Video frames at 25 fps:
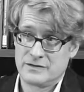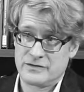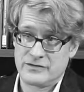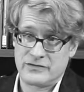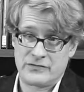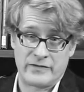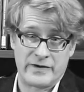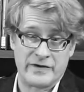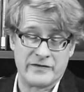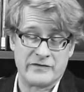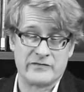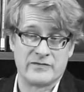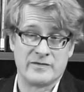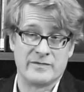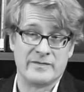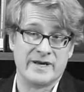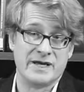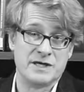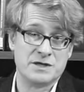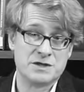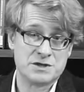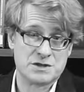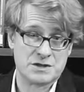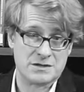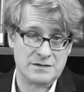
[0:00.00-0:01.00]

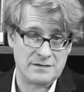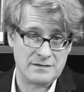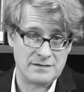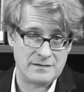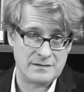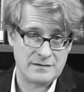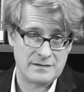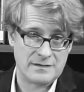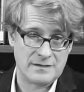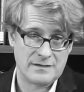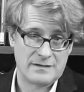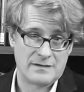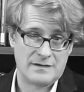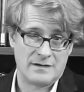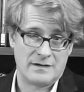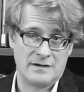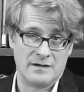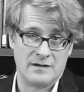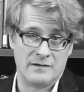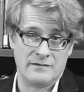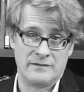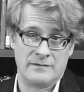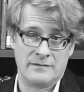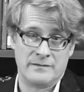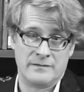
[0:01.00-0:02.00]
transformation
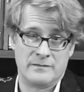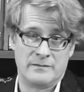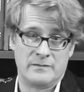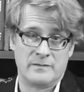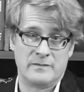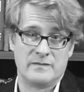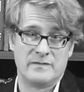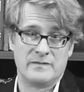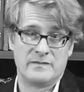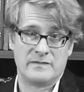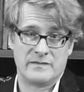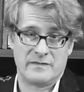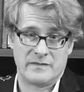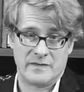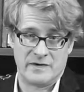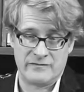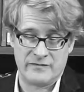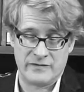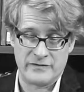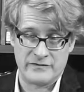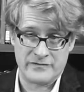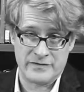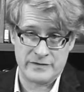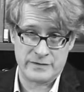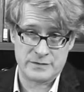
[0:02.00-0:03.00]
of
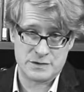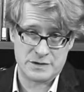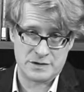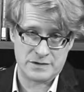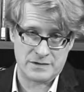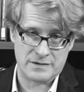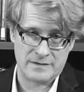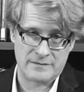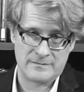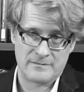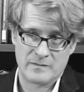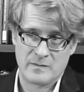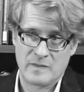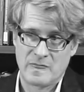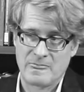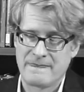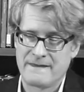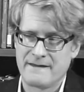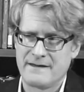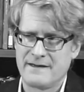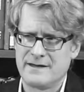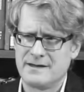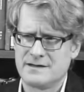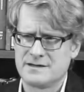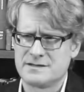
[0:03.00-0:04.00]
the future.
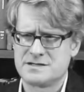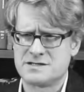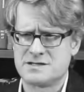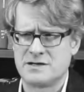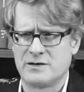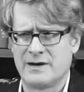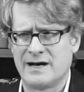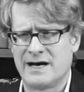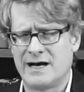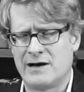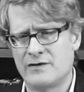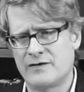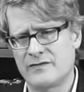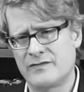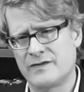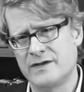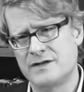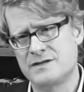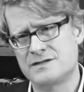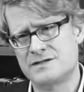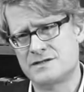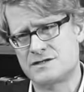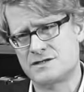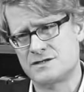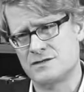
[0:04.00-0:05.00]
So how did
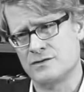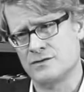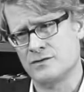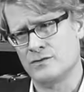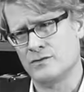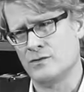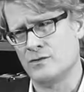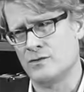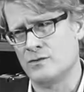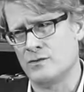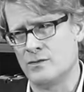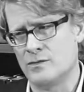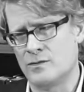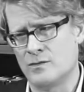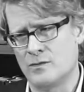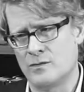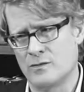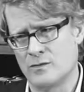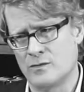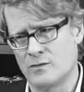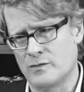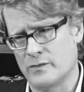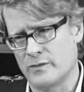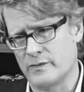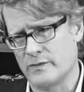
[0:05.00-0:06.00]
these
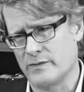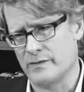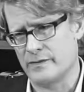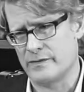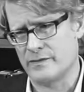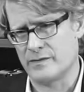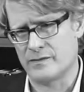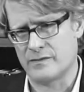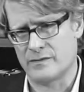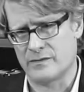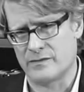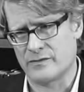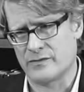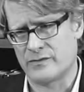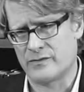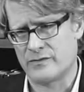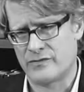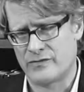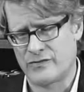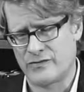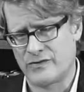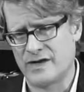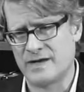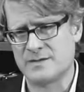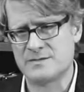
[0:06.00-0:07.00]
two
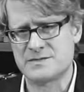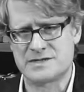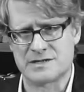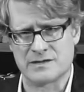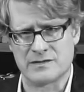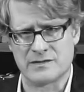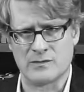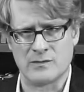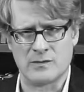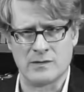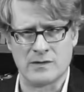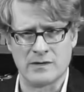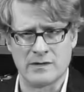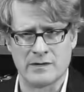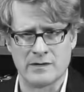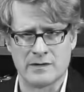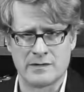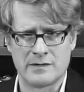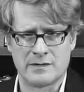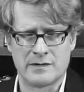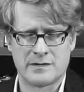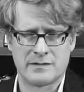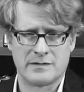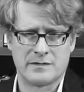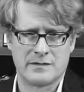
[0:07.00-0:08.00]
themes in the
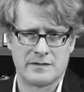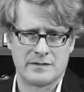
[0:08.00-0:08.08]
work